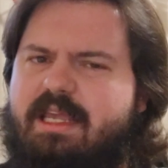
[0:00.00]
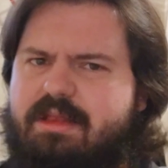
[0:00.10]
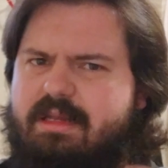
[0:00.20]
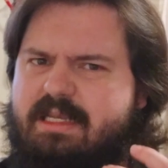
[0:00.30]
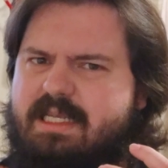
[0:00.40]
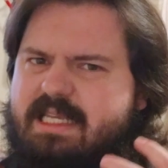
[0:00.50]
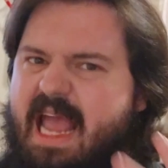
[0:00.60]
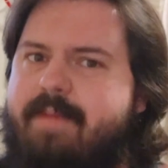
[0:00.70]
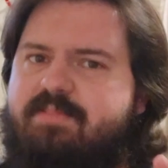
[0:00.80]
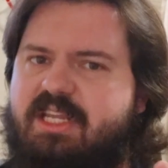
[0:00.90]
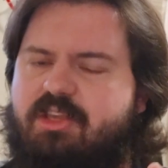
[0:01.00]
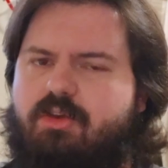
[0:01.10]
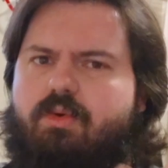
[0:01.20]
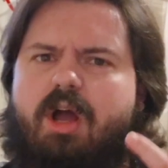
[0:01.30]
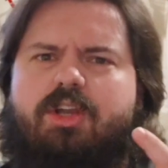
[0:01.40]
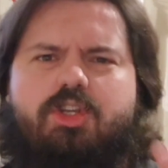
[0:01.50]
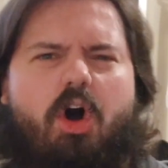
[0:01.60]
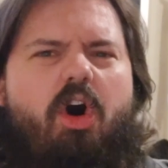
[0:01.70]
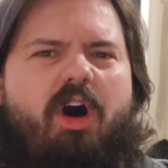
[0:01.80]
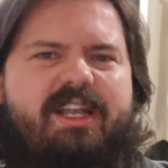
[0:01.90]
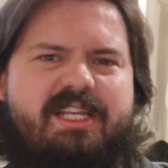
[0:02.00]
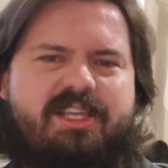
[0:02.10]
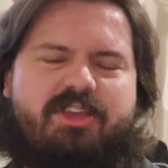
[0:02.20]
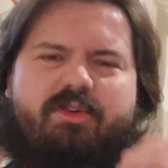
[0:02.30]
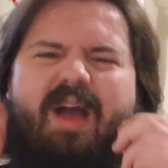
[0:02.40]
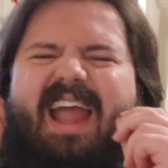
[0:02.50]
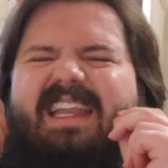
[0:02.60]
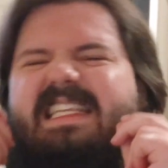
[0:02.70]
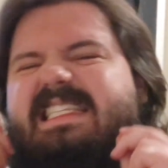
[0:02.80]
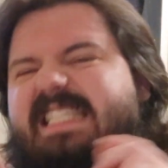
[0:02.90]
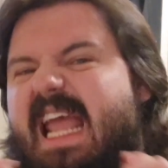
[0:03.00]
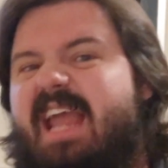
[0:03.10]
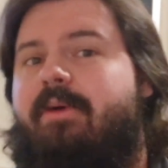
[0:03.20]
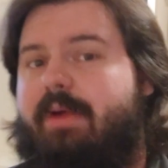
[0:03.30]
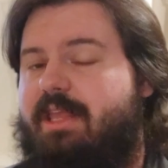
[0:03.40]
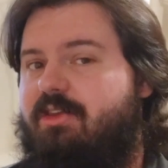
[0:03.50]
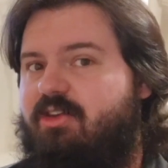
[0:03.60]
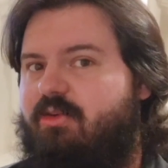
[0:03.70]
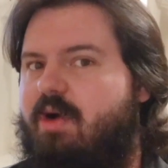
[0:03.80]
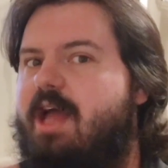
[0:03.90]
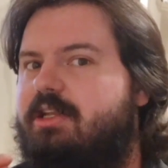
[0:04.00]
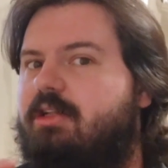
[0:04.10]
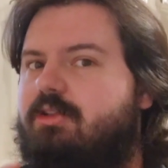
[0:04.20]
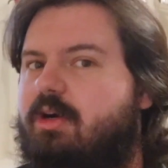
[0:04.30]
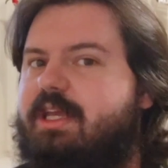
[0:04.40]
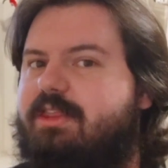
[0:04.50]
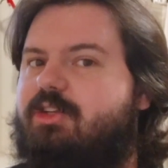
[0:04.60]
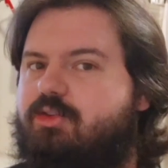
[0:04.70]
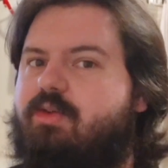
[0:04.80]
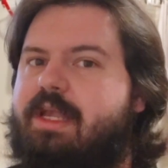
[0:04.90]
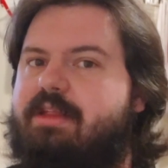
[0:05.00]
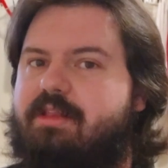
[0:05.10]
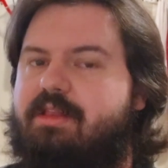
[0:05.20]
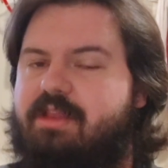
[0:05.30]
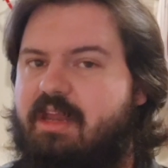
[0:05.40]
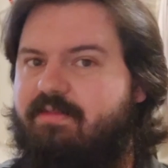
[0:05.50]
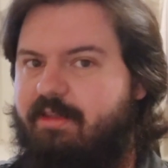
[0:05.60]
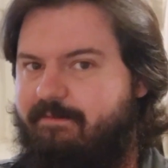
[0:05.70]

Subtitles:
it's tempting you, taunting you, daring you to look at the trees instead of the